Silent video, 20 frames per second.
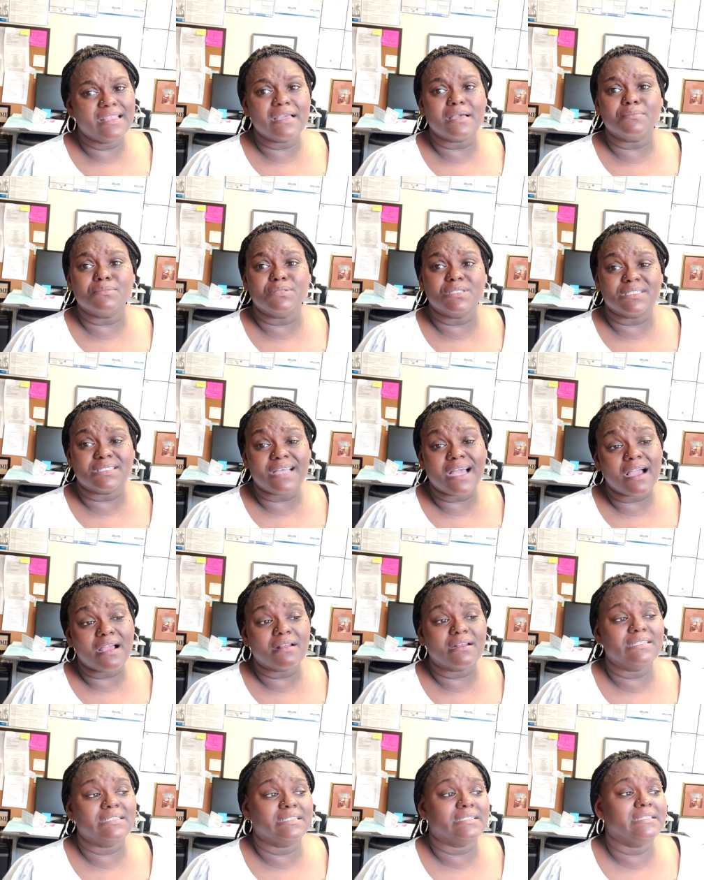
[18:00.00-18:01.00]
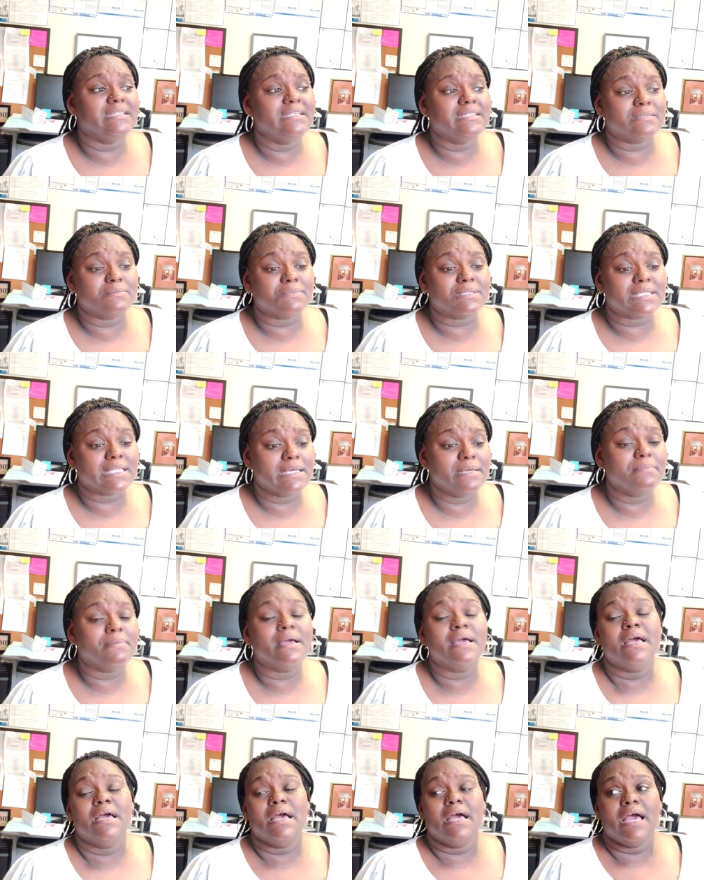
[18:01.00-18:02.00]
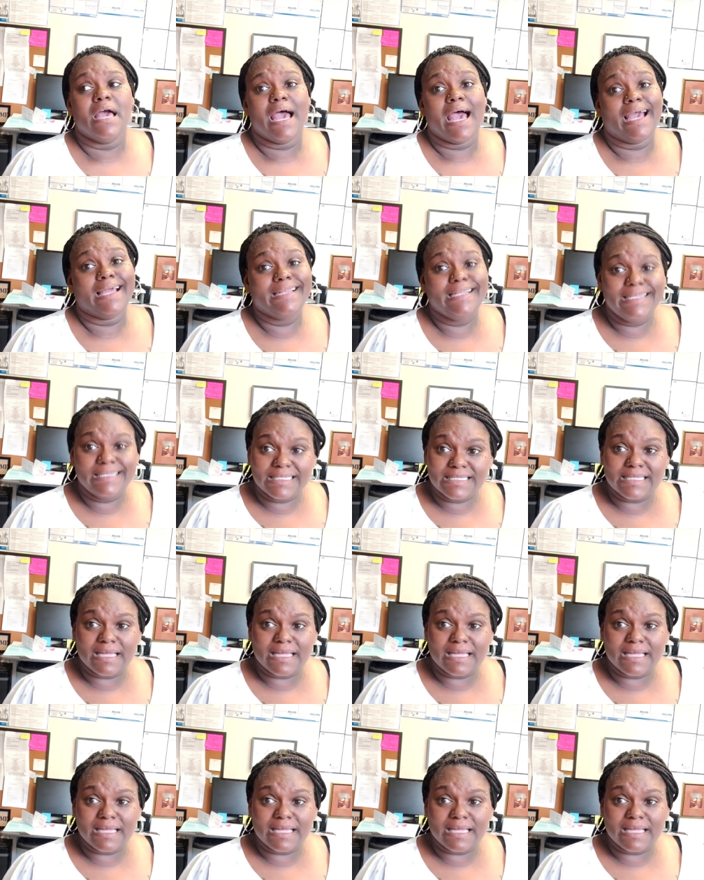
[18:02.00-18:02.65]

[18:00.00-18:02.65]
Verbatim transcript: think I'm just tired. I just need some sleep. I need